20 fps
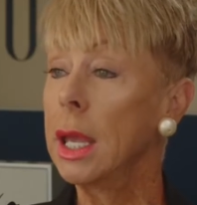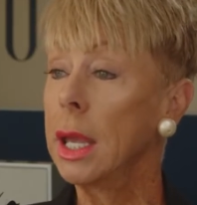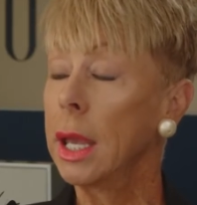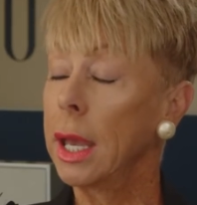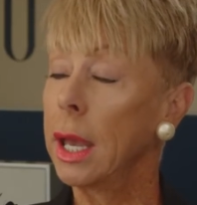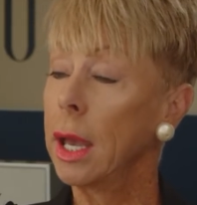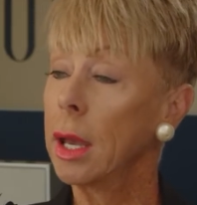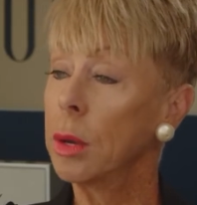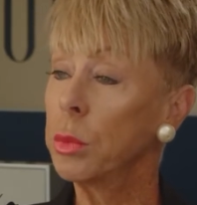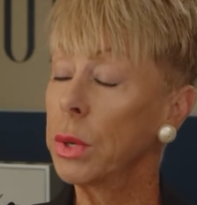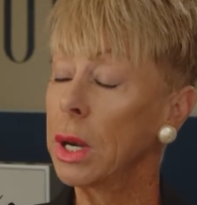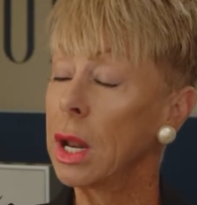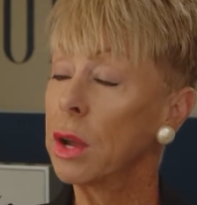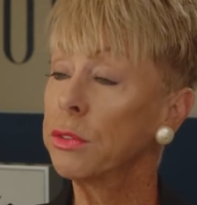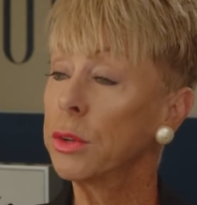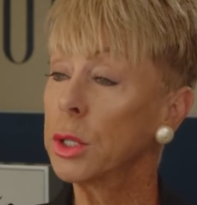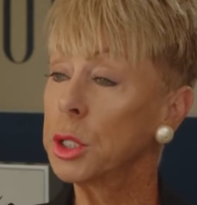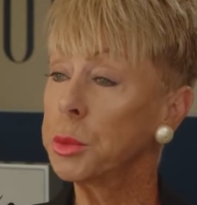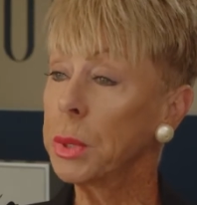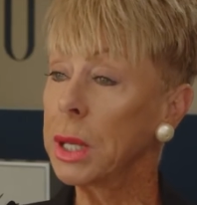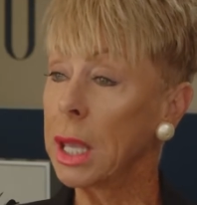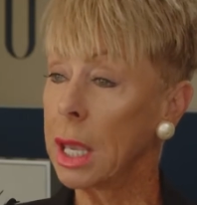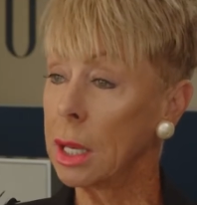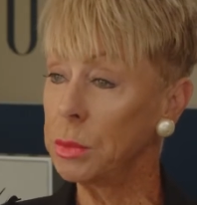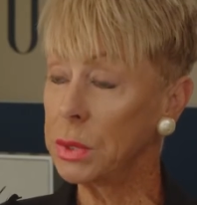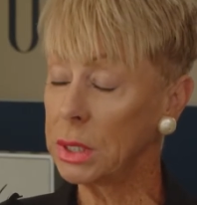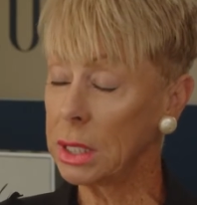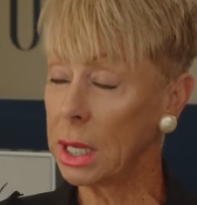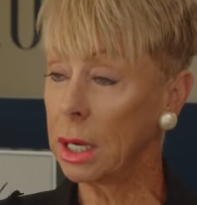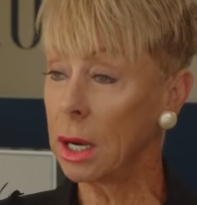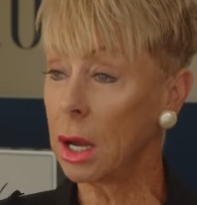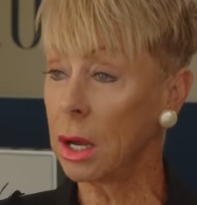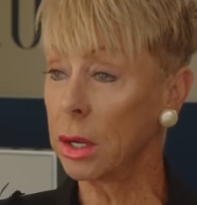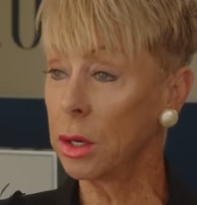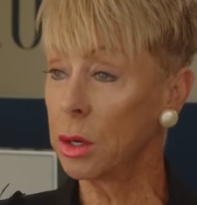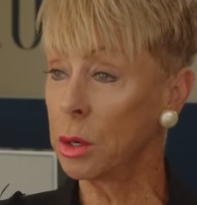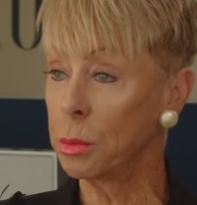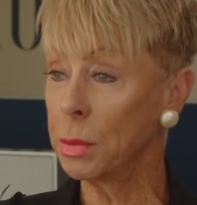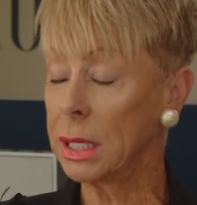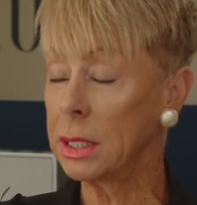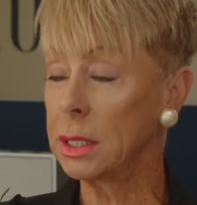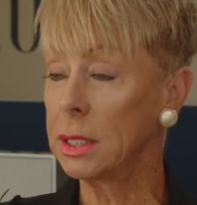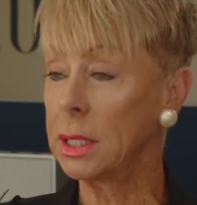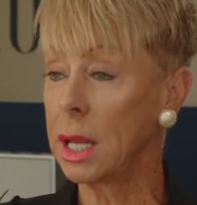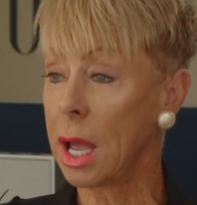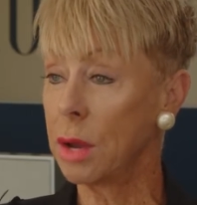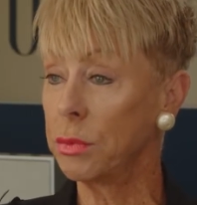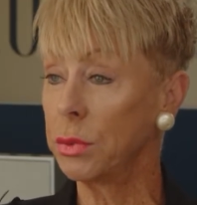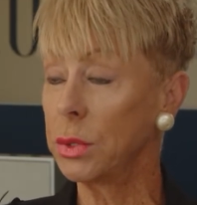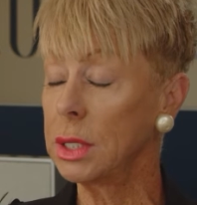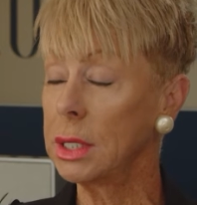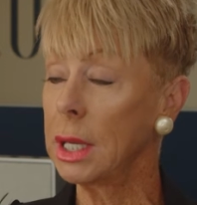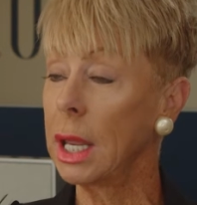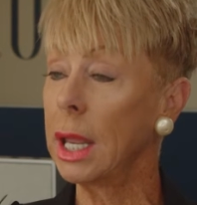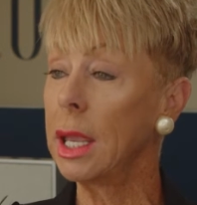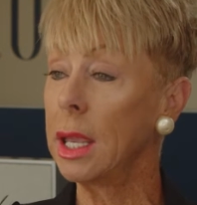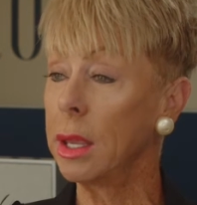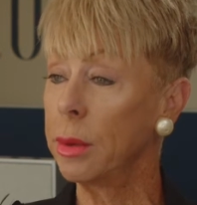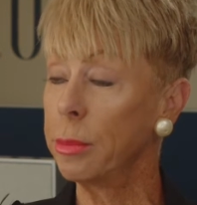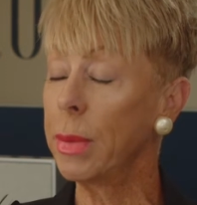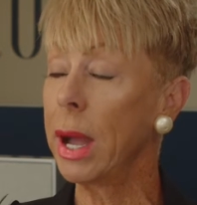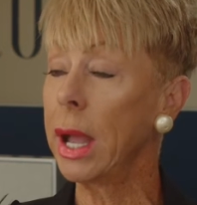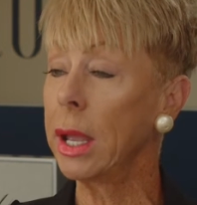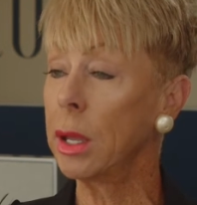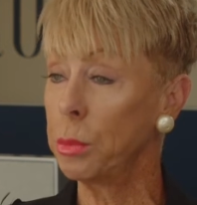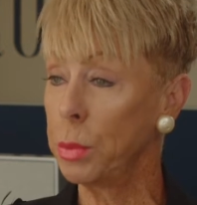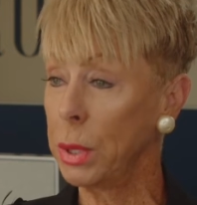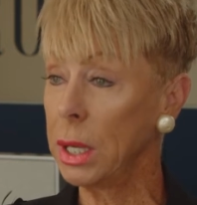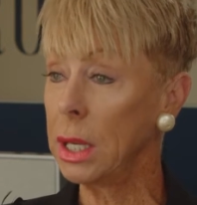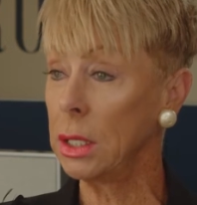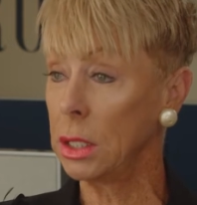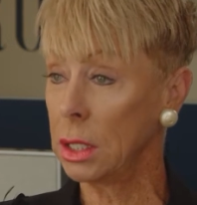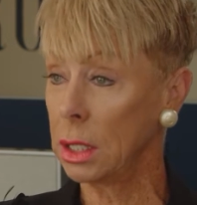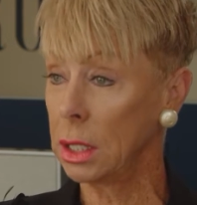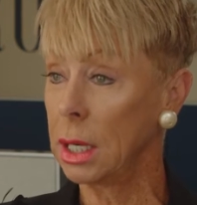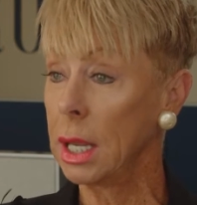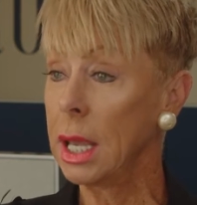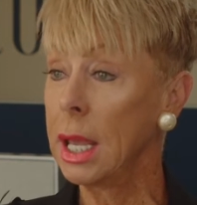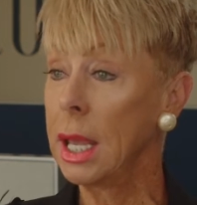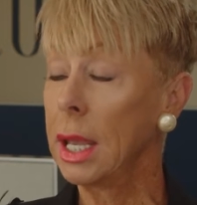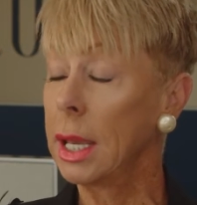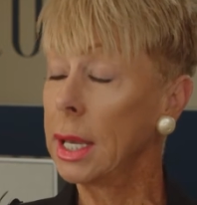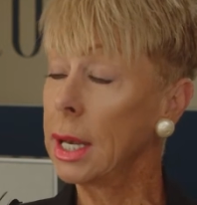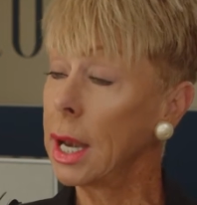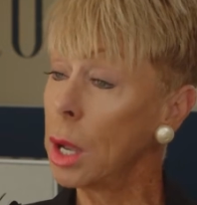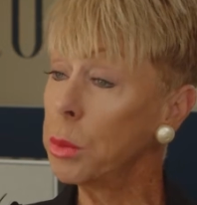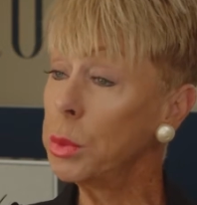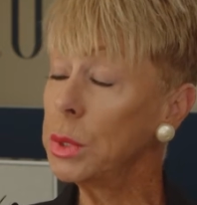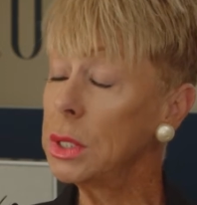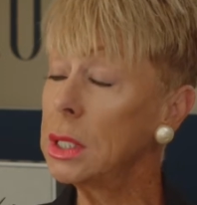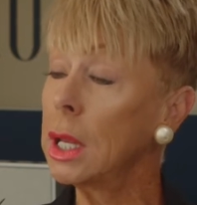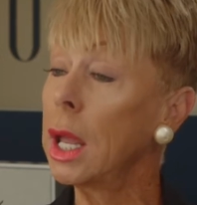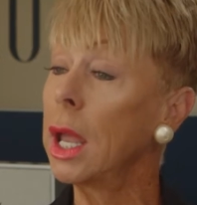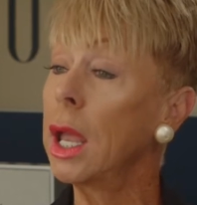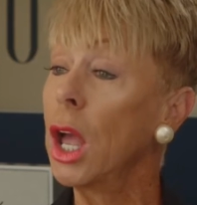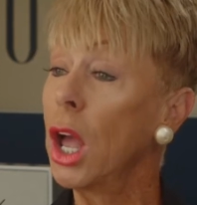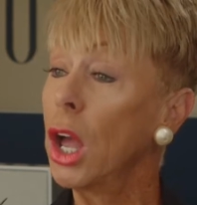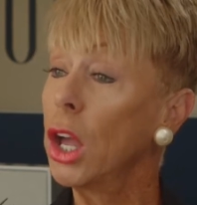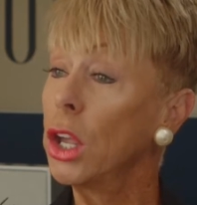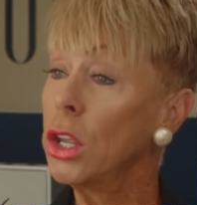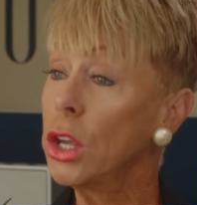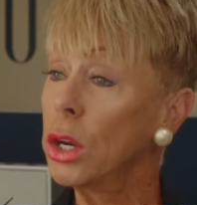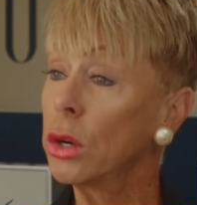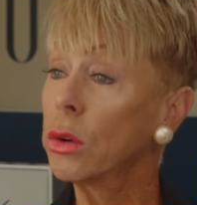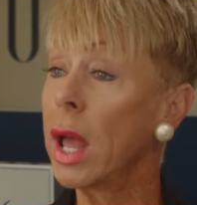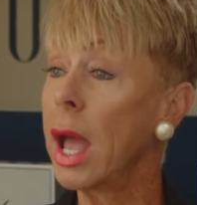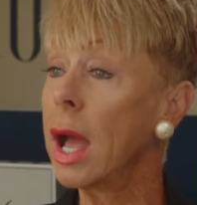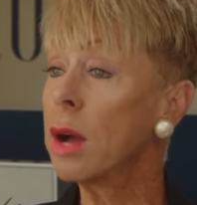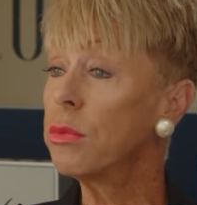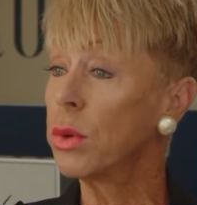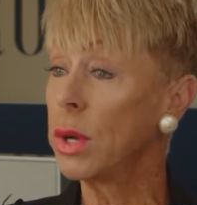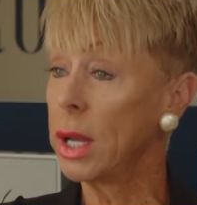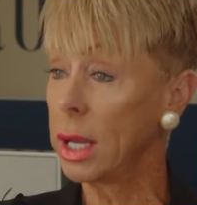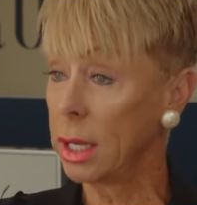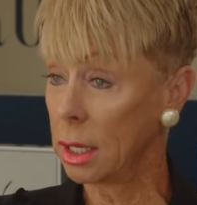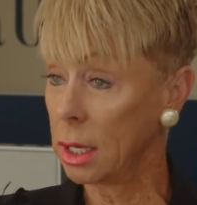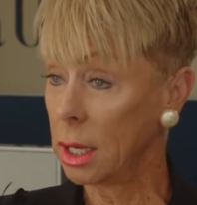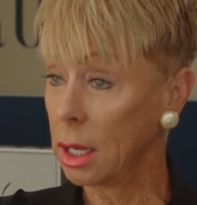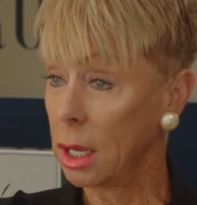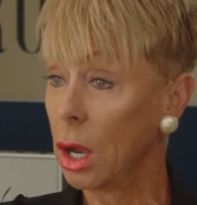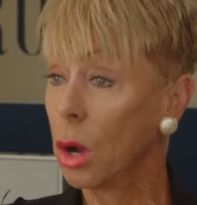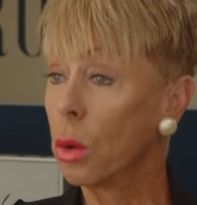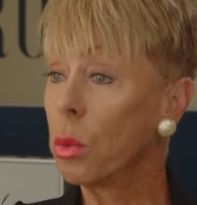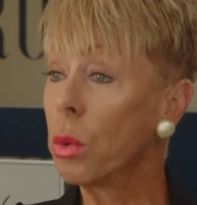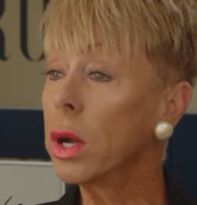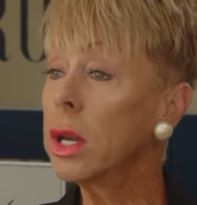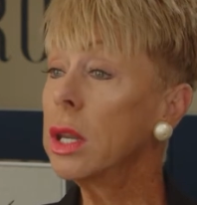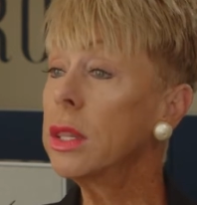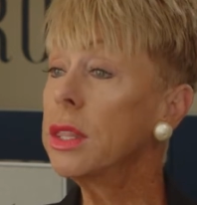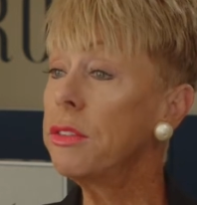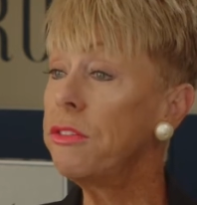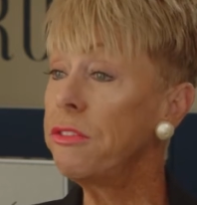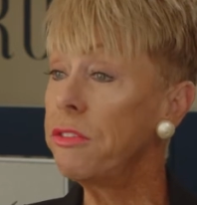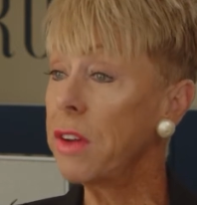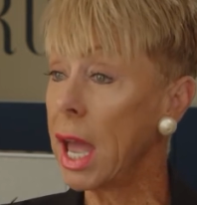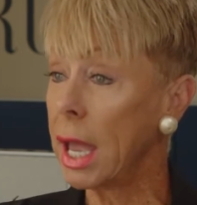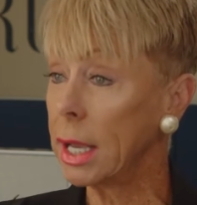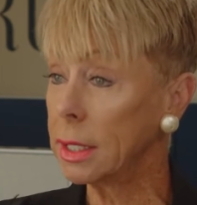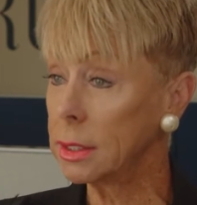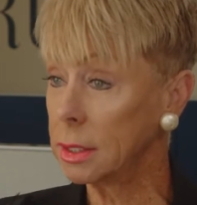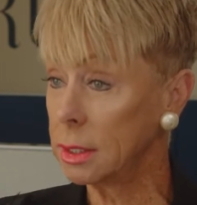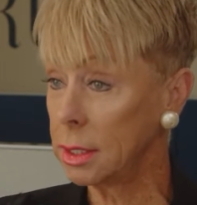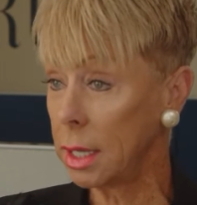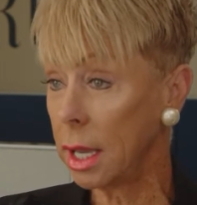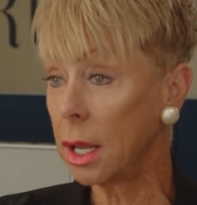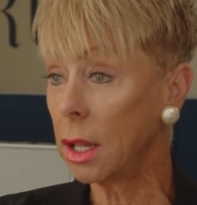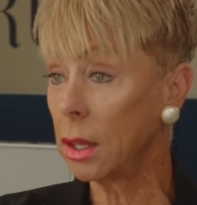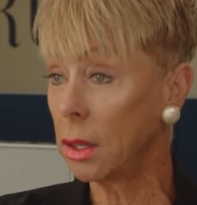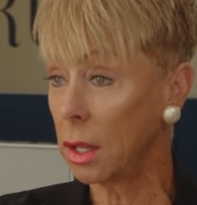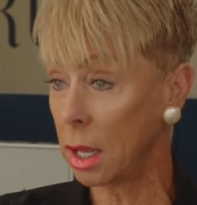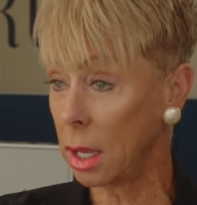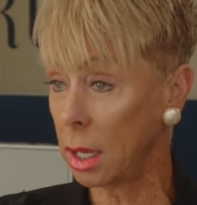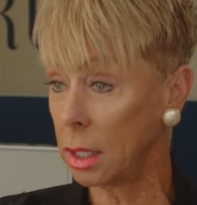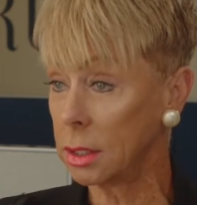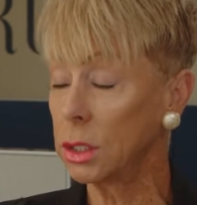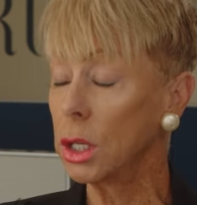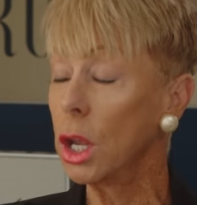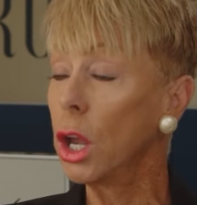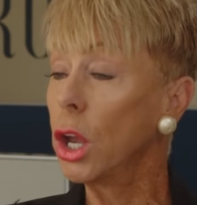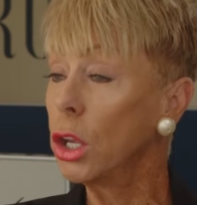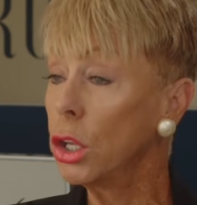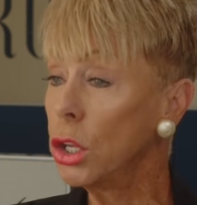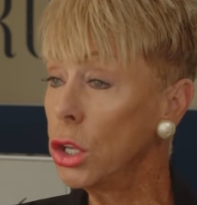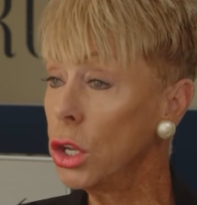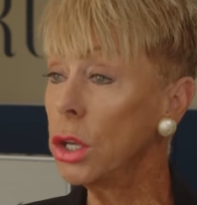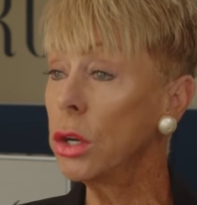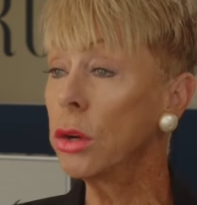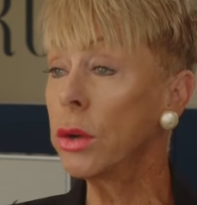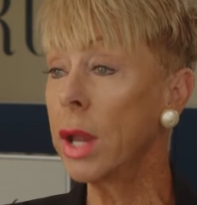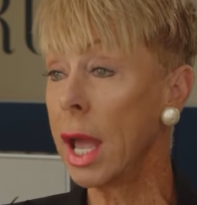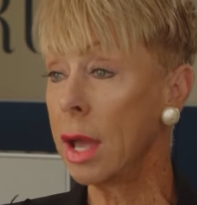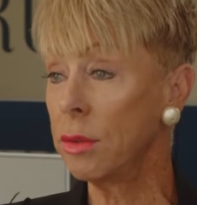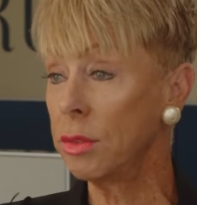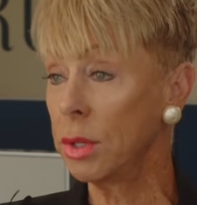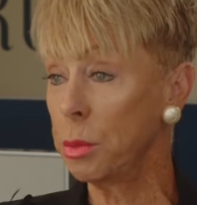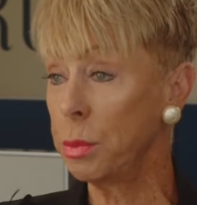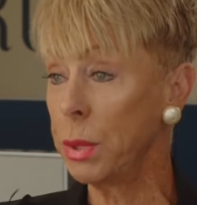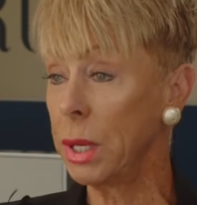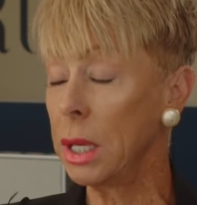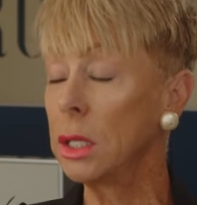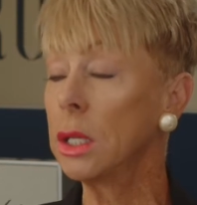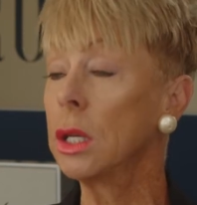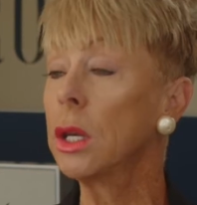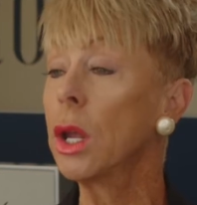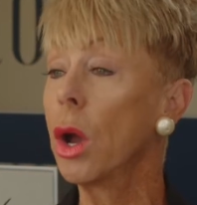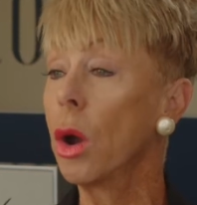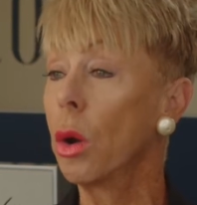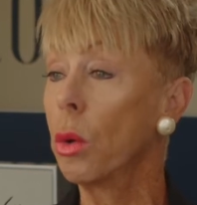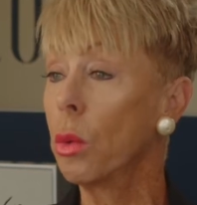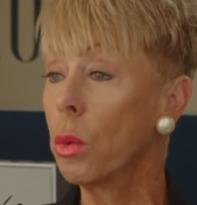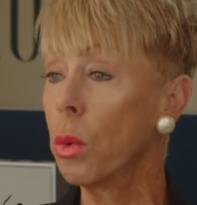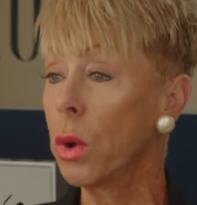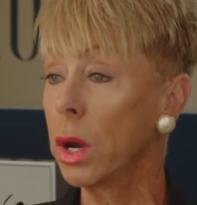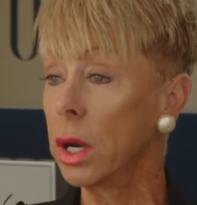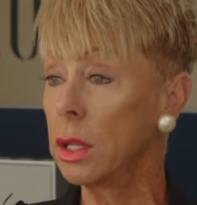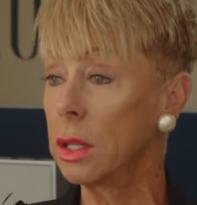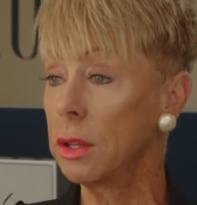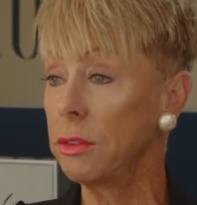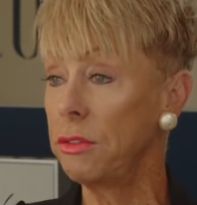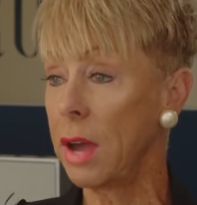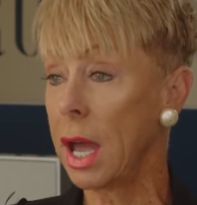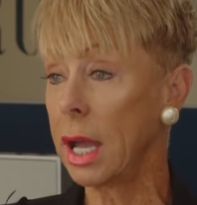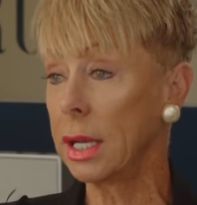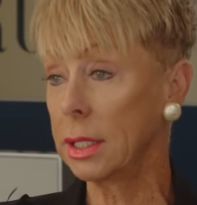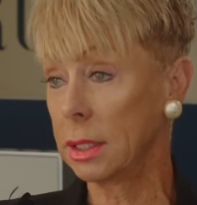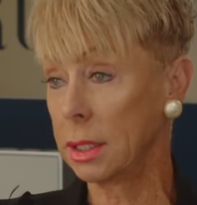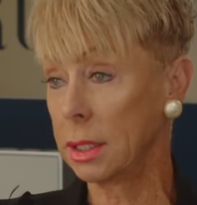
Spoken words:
When I first became state auditor, my staff would say, in my opinion, and I would say, you don't have one. What do the facts tell us? You don't have an opinion. What do the facts